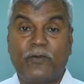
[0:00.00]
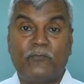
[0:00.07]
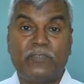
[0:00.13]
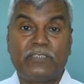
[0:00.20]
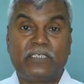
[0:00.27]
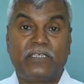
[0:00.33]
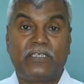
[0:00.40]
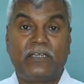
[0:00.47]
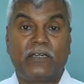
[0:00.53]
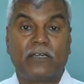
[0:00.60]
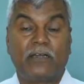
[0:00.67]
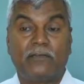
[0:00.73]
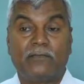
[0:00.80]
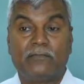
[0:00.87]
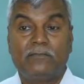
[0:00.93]
publish any data,
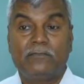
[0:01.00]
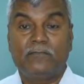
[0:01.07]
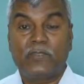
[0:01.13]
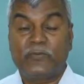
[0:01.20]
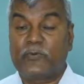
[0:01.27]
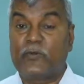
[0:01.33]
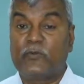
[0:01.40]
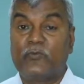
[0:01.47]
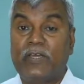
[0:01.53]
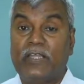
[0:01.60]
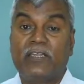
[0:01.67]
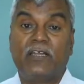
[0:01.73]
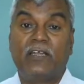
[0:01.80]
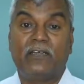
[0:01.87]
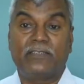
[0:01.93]
before we do
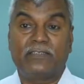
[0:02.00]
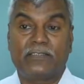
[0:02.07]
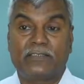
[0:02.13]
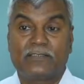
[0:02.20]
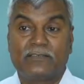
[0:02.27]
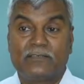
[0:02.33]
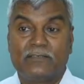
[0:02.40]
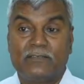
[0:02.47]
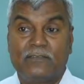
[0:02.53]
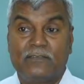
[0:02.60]
any analysis.